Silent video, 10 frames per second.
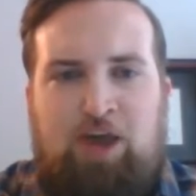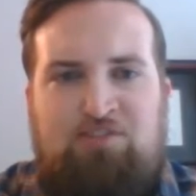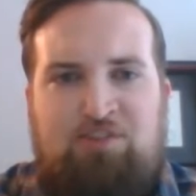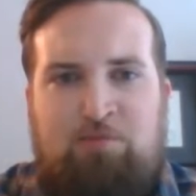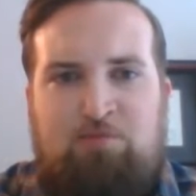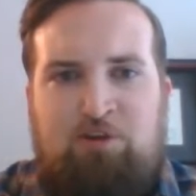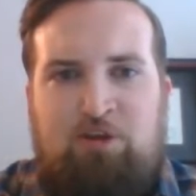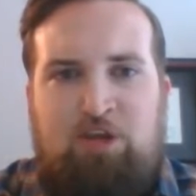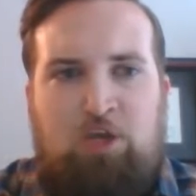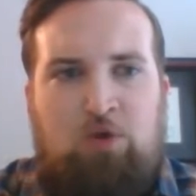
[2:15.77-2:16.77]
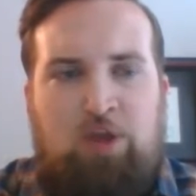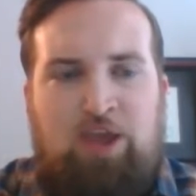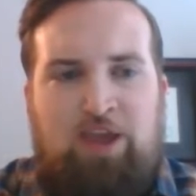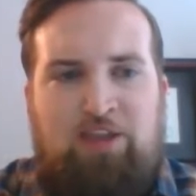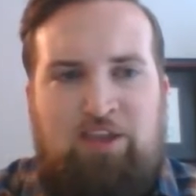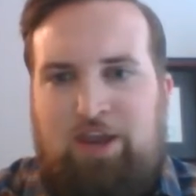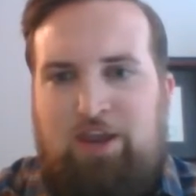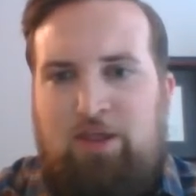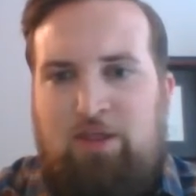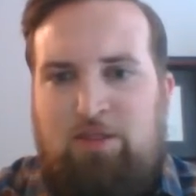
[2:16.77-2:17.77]
ask them during Q&A at the end.
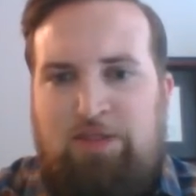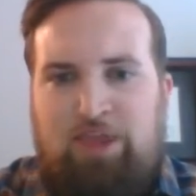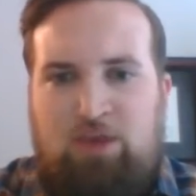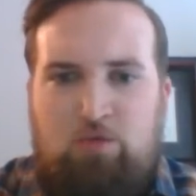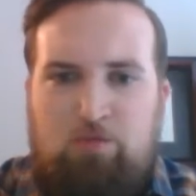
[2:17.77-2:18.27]
Thank you.